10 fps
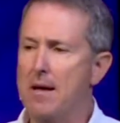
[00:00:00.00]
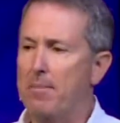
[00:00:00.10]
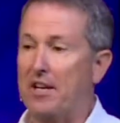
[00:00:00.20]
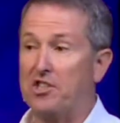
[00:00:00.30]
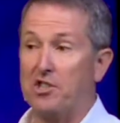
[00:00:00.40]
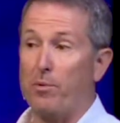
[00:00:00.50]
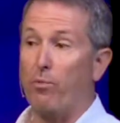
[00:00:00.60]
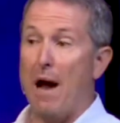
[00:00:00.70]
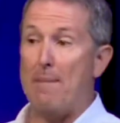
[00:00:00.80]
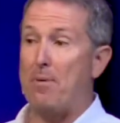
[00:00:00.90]
Because as we
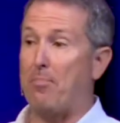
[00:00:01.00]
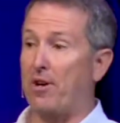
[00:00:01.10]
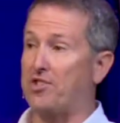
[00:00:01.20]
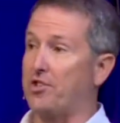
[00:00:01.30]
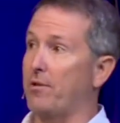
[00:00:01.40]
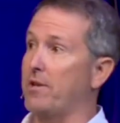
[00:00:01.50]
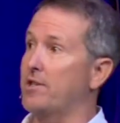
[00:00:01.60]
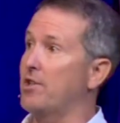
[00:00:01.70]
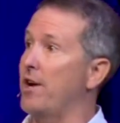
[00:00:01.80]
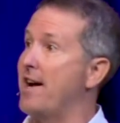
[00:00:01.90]
wrap up our
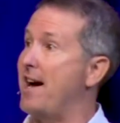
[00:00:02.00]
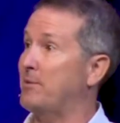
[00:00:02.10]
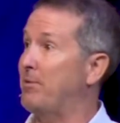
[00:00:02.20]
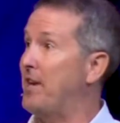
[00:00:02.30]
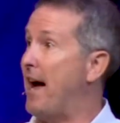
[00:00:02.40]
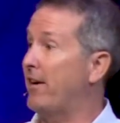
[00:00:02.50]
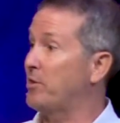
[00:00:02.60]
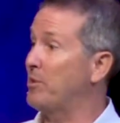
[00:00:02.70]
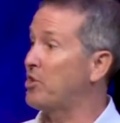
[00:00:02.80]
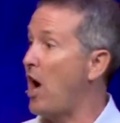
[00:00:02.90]
series on hospitality,
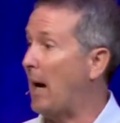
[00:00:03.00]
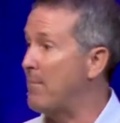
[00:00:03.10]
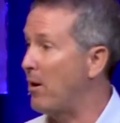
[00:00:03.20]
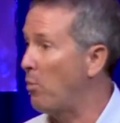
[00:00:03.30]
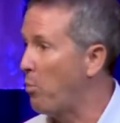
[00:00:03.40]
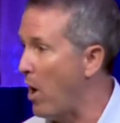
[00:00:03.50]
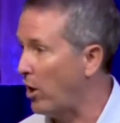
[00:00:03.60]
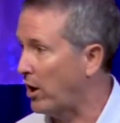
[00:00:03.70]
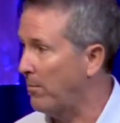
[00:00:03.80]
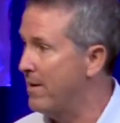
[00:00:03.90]
as we talk about
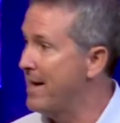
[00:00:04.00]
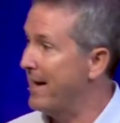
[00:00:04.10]
welcome,